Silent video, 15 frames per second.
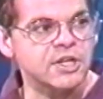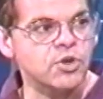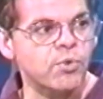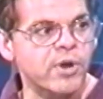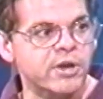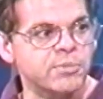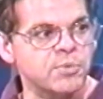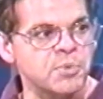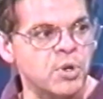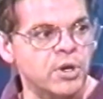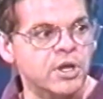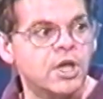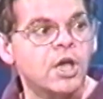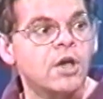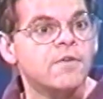an incredible
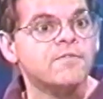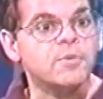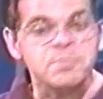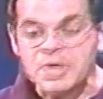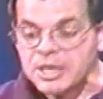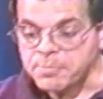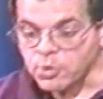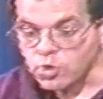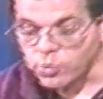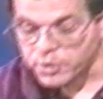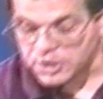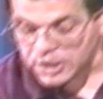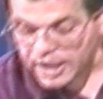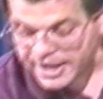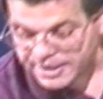book. For people who
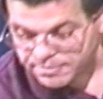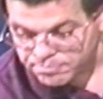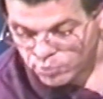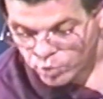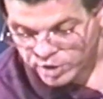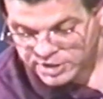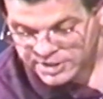would like more